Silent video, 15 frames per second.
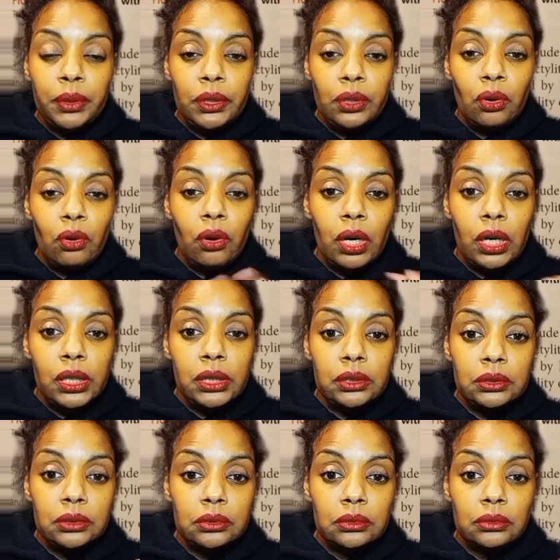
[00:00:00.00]
put on
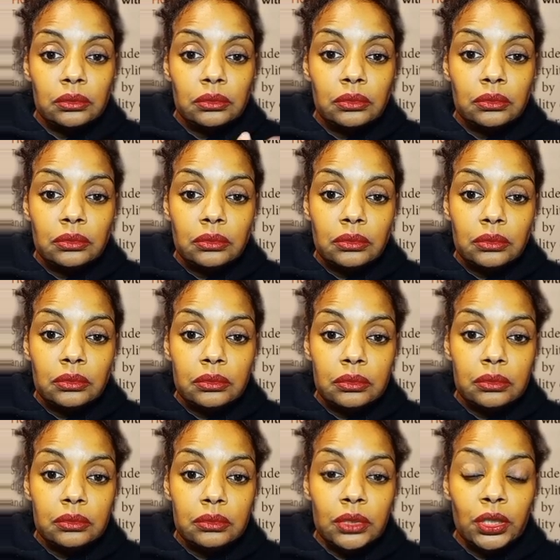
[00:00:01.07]

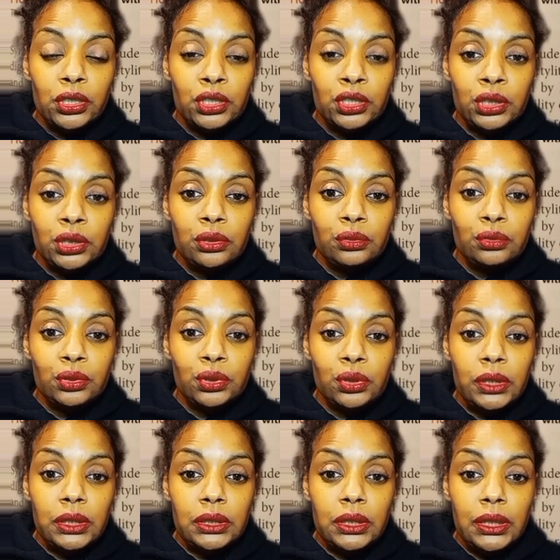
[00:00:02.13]
their shoes so
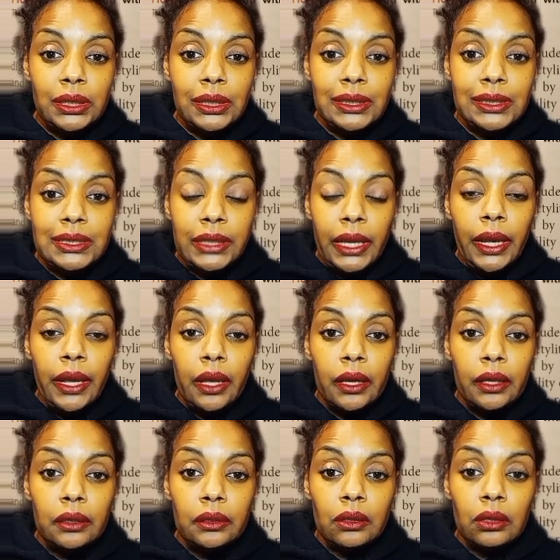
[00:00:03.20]
that they can
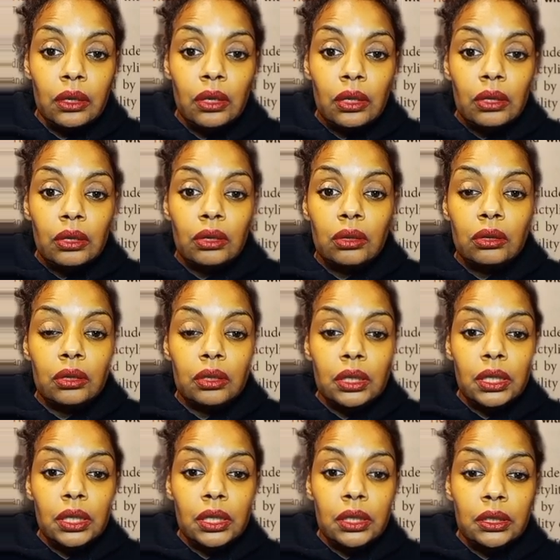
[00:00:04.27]
stand,
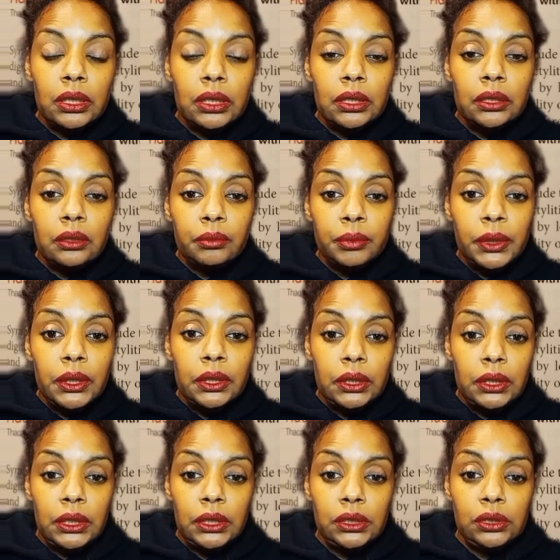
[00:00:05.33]
or the
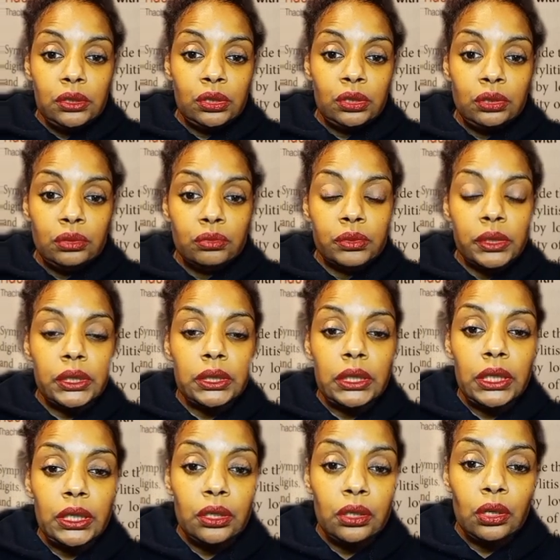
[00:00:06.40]
inability to
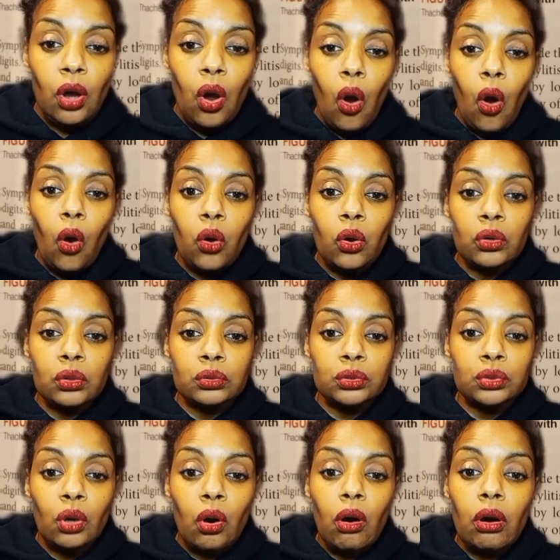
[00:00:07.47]
really
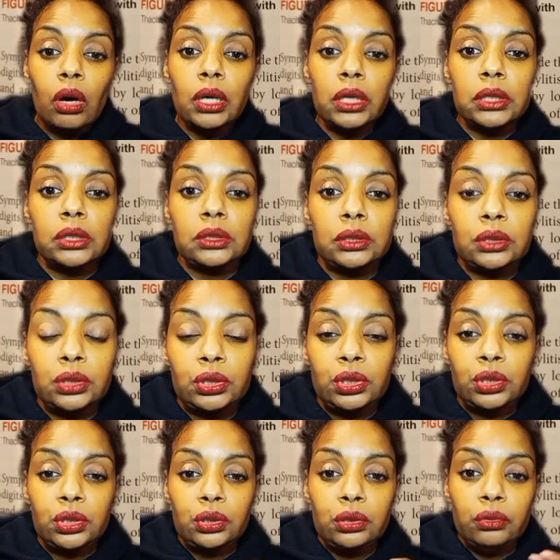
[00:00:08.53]
hold on
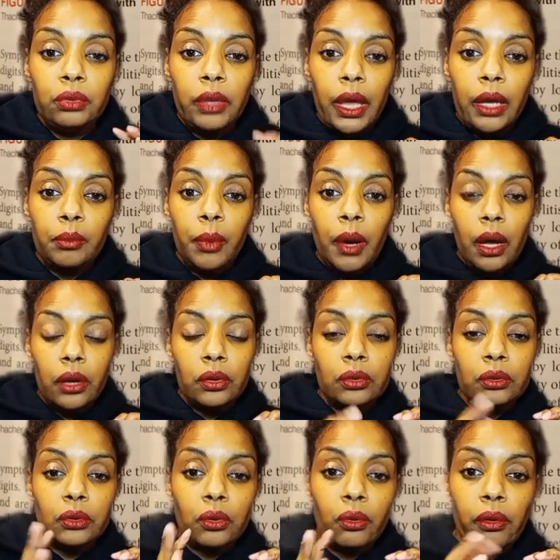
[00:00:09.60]
to that
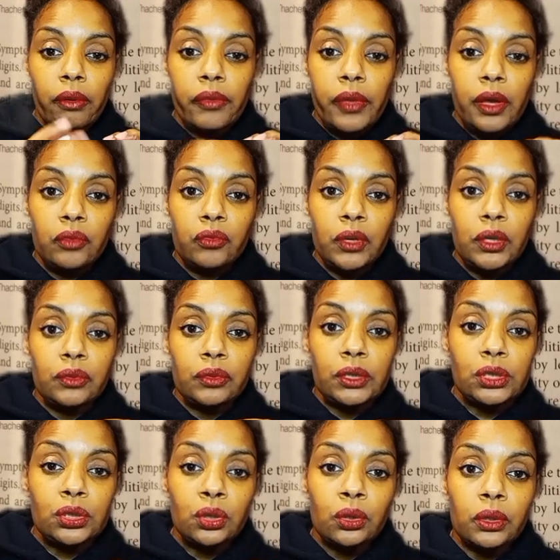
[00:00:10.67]
bottle or that favorite
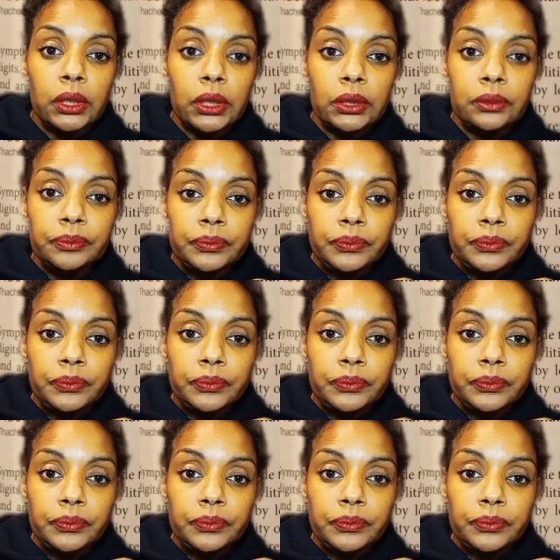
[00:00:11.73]
toy